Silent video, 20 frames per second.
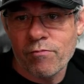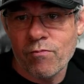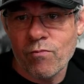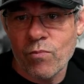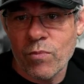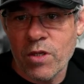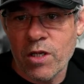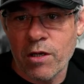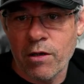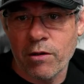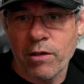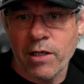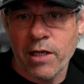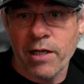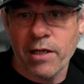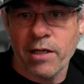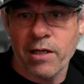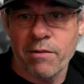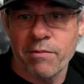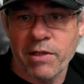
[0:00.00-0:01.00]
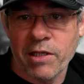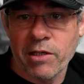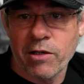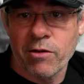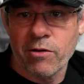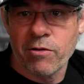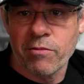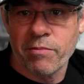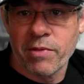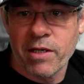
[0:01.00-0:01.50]
you know, kind of come and
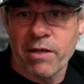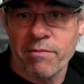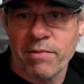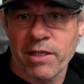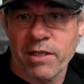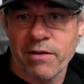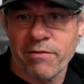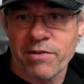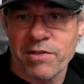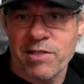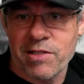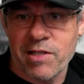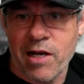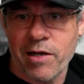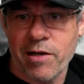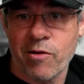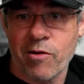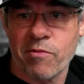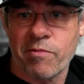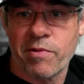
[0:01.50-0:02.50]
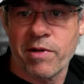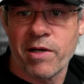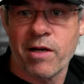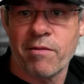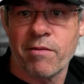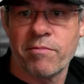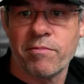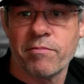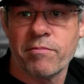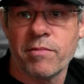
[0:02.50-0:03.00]
go. But I believe it's starting to open
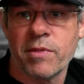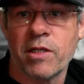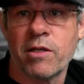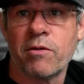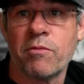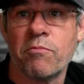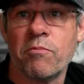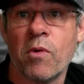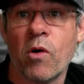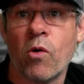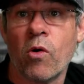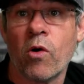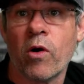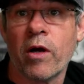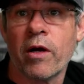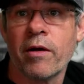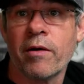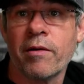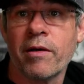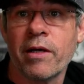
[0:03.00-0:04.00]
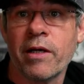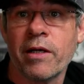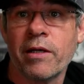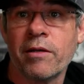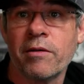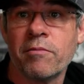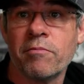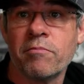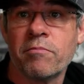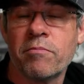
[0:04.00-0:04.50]
up, you know, more
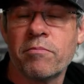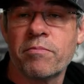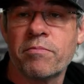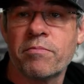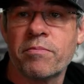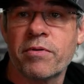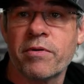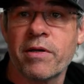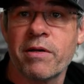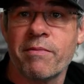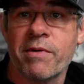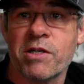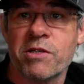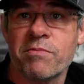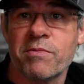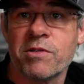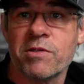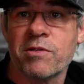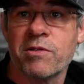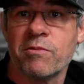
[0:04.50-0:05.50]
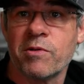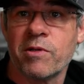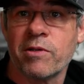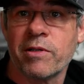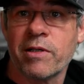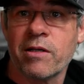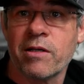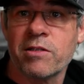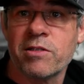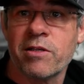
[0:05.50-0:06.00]
in pretty much most of the world
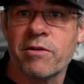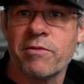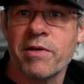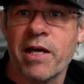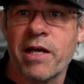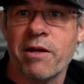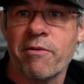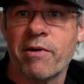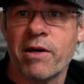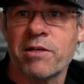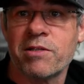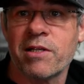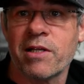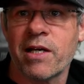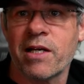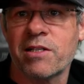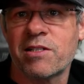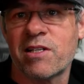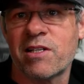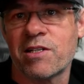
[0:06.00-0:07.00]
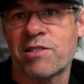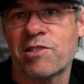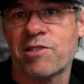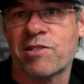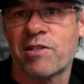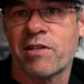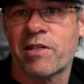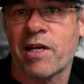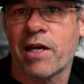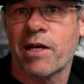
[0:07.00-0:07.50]
now. So anyway, so that's that's
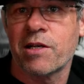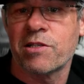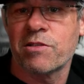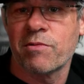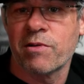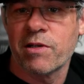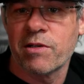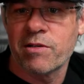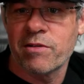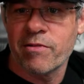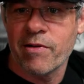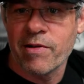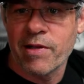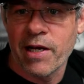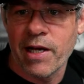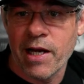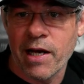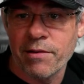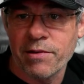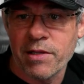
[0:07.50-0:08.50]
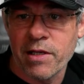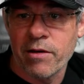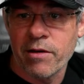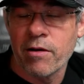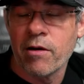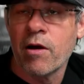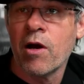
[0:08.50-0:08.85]
just a thing. I just wanted to throw that out there